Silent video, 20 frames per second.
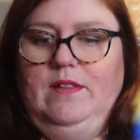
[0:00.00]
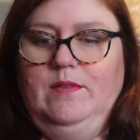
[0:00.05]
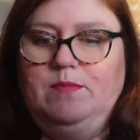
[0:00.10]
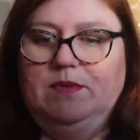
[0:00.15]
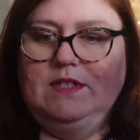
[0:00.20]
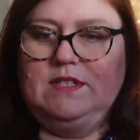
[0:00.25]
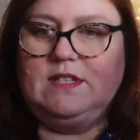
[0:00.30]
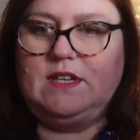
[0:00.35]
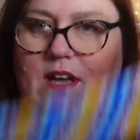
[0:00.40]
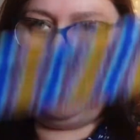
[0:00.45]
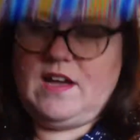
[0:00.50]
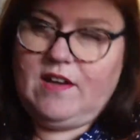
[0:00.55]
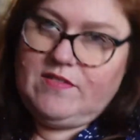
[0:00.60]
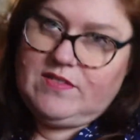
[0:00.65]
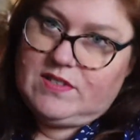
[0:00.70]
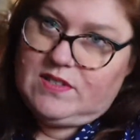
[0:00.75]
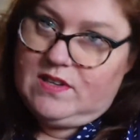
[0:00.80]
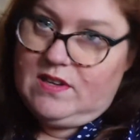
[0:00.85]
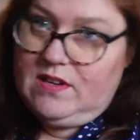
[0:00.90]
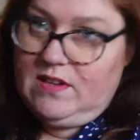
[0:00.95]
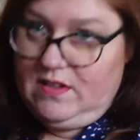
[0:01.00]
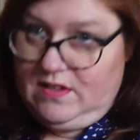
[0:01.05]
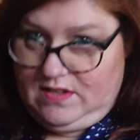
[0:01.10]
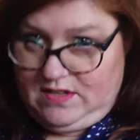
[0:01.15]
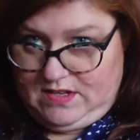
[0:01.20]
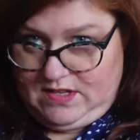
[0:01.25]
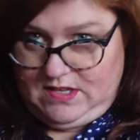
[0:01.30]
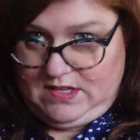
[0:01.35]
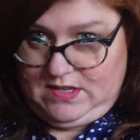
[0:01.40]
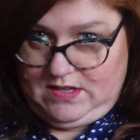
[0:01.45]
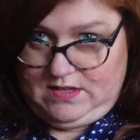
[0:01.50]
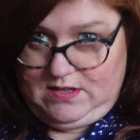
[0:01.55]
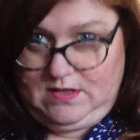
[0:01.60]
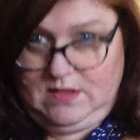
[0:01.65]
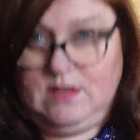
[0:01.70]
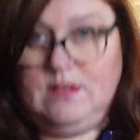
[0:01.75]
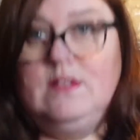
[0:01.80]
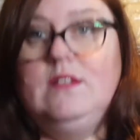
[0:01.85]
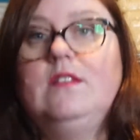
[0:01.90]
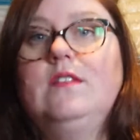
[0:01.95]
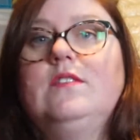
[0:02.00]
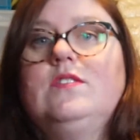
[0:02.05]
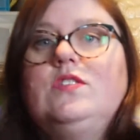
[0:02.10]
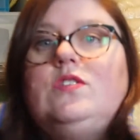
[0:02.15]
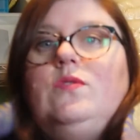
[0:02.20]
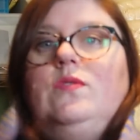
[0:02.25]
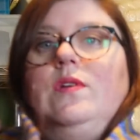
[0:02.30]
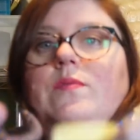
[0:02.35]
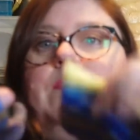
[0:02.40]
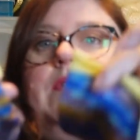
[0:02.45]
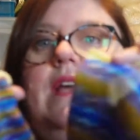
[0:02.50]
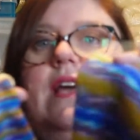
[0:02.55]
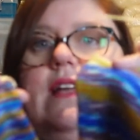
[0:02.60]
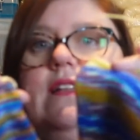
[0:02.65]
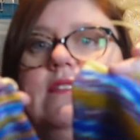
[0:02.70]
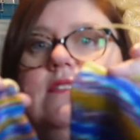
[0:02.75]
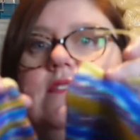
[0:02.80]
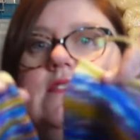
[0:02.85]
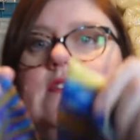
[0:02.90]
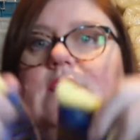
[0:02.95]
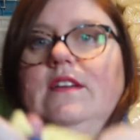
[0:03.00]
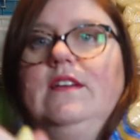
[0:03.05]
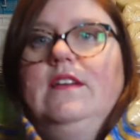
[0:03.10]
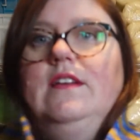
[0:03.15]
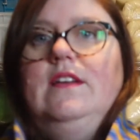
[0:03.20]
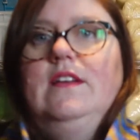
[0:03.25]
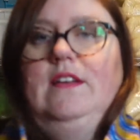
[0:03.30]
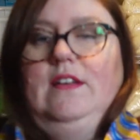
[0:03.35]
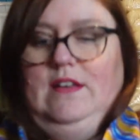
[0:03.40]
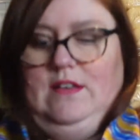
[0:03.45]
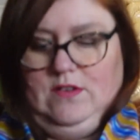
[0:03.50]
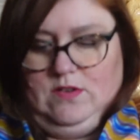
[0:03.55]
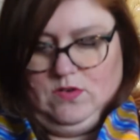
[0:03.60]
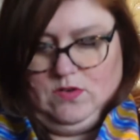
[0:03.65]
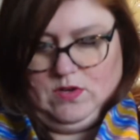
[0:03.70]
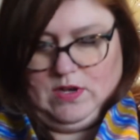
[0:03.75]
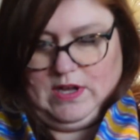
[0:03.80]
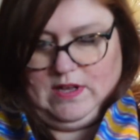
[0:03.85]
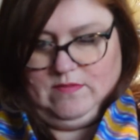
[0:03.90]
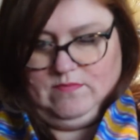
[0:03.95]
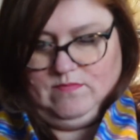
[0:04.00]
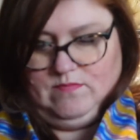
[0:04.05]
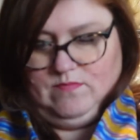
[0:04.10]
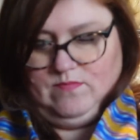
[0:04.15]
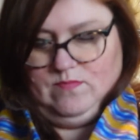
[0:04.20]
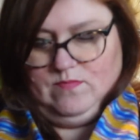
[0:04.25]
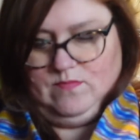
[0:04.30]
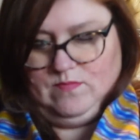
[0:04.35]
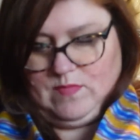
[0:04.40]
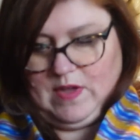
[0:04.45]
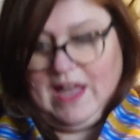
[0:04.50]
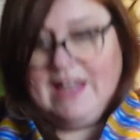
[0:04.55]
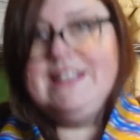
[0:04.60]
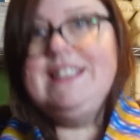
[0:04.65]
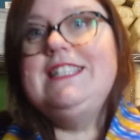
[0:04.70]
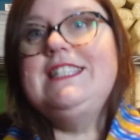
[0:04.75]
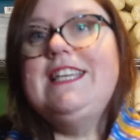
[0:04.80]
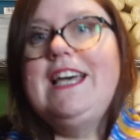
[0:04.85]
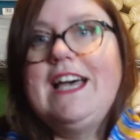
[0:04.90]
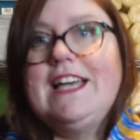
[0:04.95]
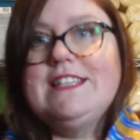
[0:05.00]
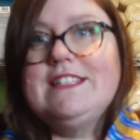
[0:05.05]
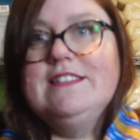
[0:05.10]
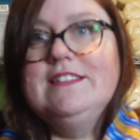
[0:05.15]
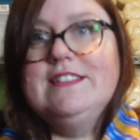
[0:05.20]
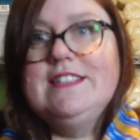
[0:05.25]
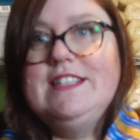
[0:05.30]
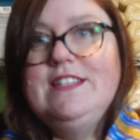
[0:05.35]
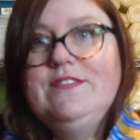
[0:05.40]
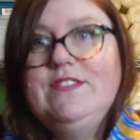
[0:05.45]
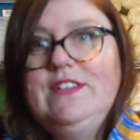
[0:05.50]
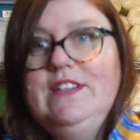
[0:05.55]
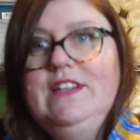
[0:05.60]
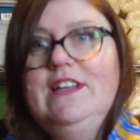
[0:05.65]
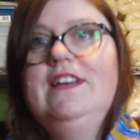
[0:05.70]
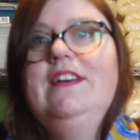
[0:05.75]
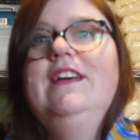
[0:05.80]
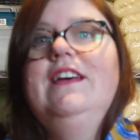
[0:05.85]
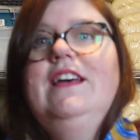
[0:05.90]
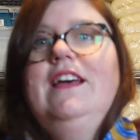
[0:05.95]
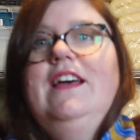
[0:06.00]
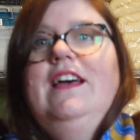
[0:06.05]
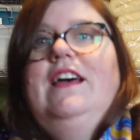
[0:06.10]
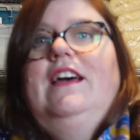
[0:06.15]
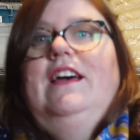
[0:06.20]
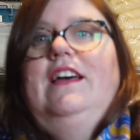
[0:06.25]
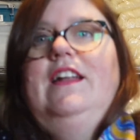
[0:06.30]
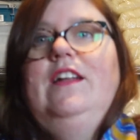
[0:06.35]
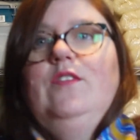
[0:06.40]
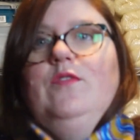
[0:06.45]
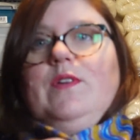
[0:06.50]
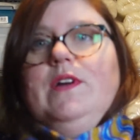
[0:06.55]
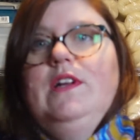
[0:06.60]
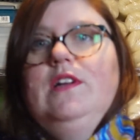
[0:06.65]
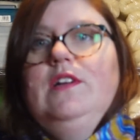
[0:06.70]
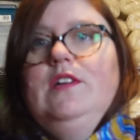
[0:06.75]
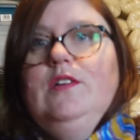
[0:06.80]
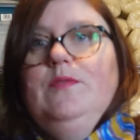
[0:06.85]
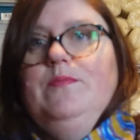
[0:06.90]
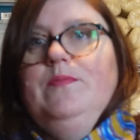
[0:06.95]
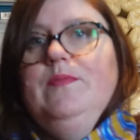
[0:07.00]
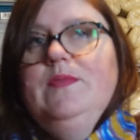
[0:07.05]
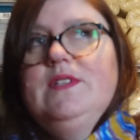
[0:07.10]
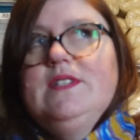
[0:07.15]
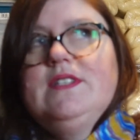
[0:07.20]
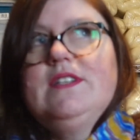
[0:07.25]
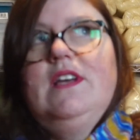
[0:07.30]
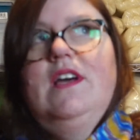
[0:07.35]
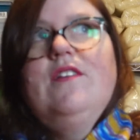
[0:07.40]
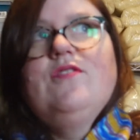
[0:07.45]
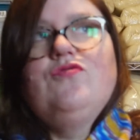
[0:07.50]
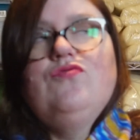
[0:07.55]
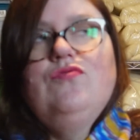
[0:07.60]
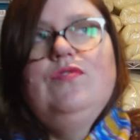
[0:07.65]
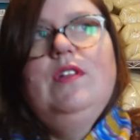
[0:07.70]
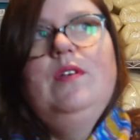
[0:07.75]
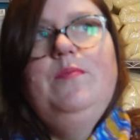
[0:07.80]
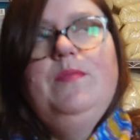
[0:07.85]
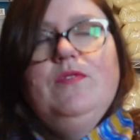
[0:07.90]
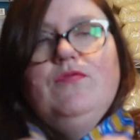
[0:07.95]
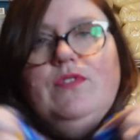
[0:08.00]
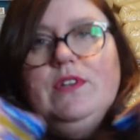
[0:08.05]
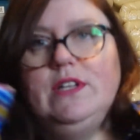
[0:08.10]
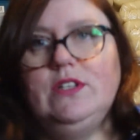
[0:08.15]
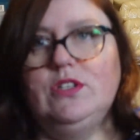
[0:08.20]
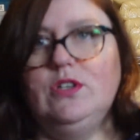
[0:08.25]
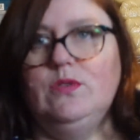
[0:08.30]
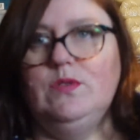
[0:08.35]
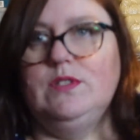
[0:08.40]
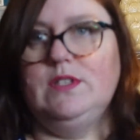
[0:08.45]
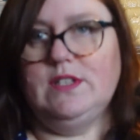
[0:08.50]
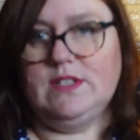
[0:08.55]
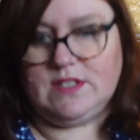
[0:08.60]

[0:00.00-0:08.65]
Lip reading: them as scarves, sewing up the ends, adding tassels even, and then wearing them as scarves. They'd be really toasty as